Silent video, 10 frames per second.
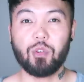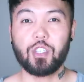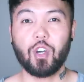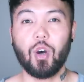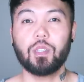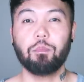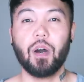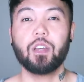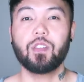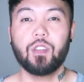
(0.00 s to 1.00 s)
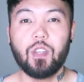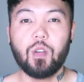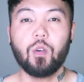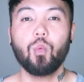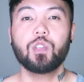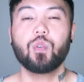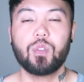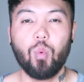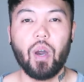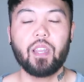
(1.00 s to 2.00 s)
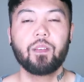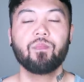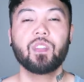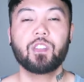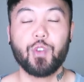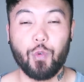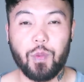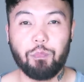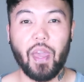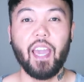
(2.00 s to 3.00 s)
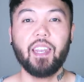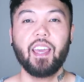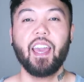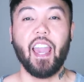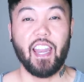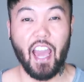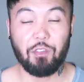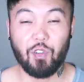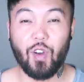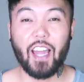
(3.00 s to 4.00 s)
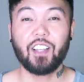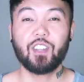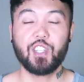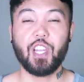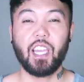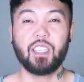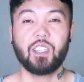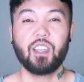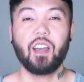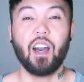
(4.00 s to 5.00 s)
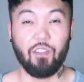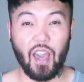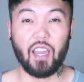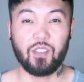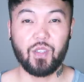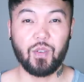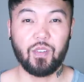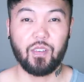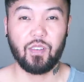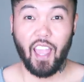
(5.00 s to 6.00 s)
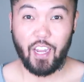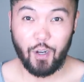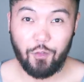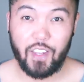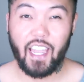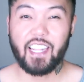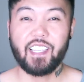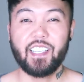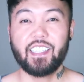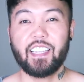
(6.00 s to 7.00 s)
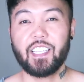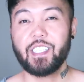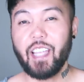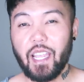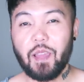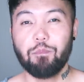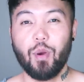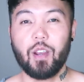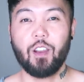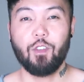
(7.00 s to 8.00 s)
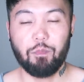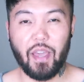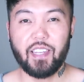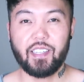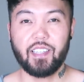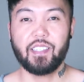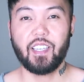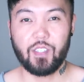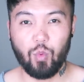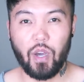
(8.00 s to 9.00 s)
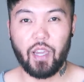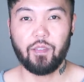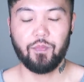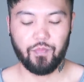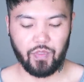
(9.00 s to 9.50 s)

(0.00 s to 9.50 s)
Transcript: he was called upon to do, which was what? To repent and have a radical change of attitude. And don't forget, he says that the second part of repentance is what?